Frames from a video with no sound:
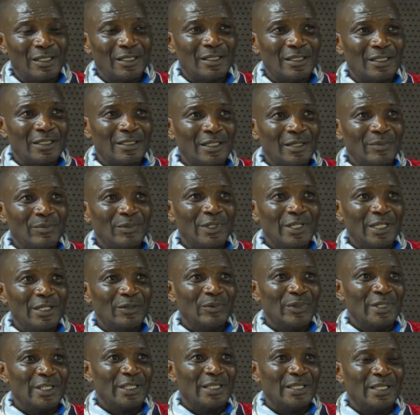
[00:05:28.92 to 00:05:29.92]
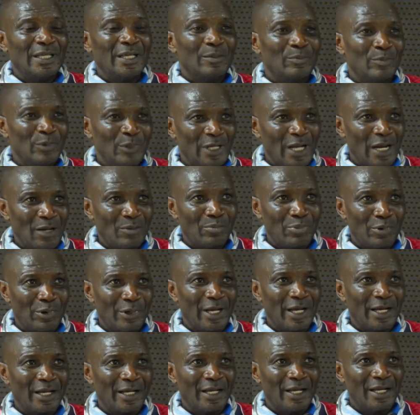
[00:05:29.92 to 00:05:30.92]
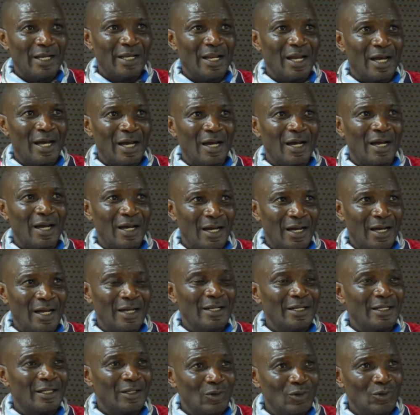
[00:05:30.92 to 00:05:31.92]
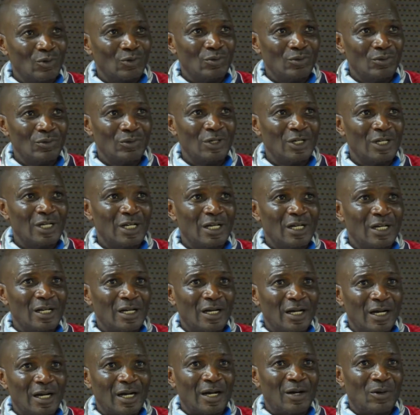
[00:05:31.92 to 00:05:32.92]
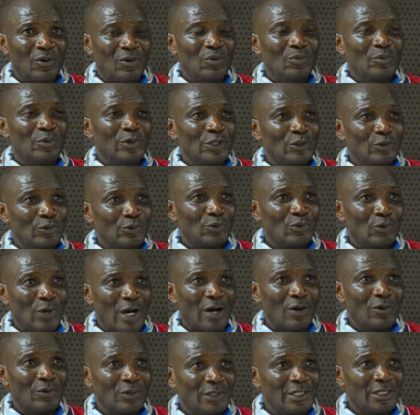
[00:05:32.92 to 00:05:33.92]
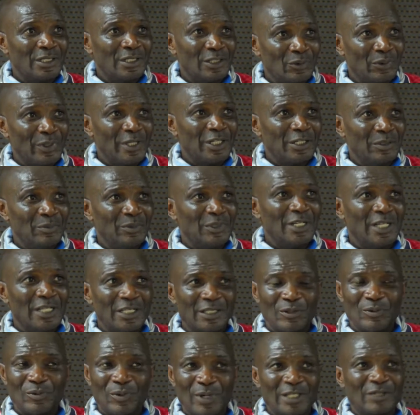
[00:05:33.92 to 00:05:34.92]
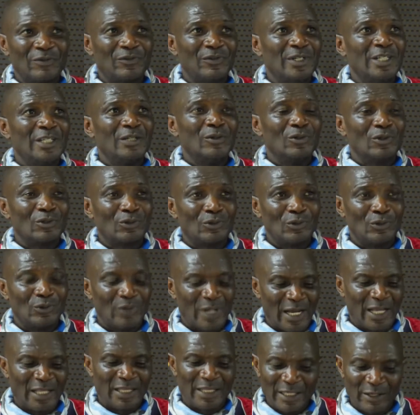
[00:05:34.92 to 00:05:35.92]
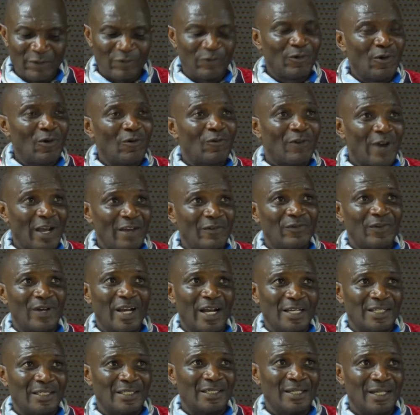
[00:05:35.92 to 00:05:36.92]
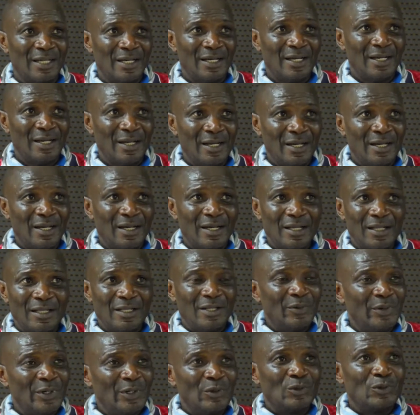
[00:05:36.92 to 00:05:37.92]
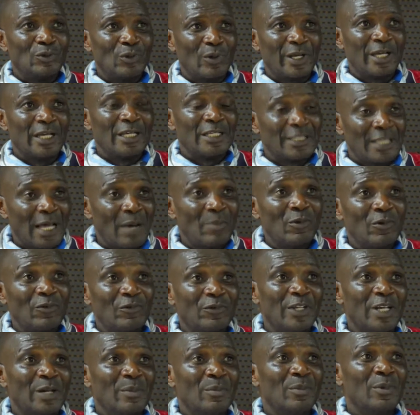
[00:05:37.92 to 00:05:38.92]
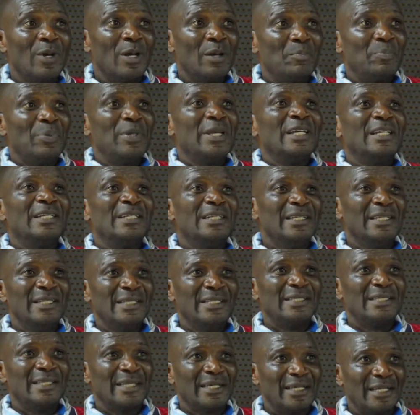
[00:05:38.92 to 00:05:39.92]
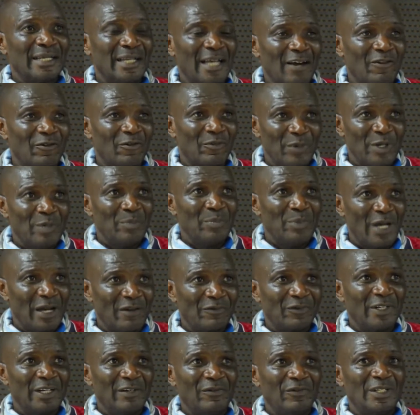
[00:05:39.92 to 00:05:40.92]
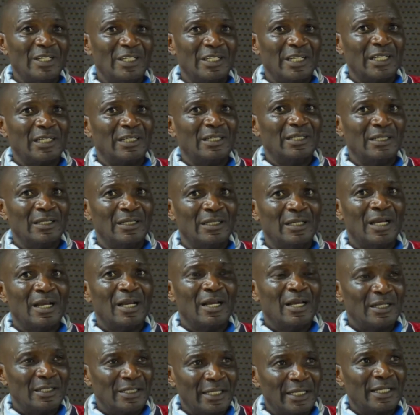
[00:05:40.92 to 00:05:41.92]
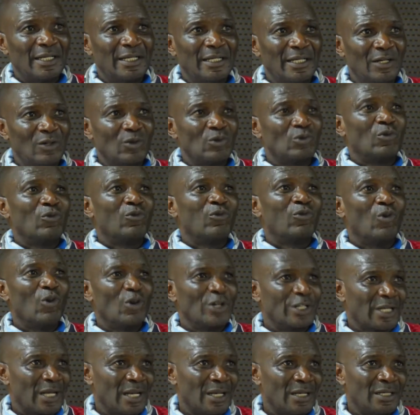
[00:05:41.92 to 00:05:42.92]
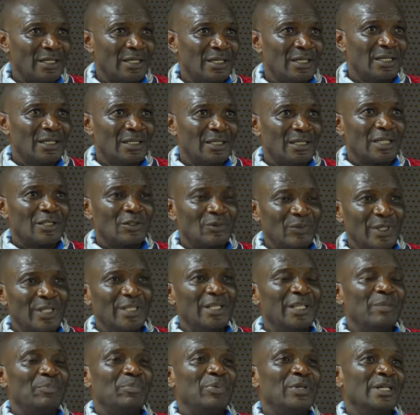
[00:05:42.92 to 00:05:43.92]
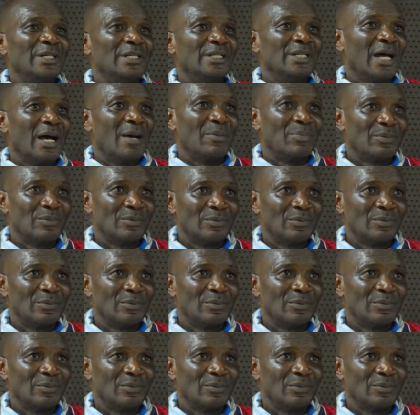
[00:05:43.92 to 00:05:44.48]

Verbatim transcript: The same thing with the young boy again, uh, Alec Lung, uh, whom we took out in 20 minutes. He was feeling also, I think four or five guys, they were not okay. Some of them peaked in the second half, maybe after having taken, taken a lot of water. That's when they picked up.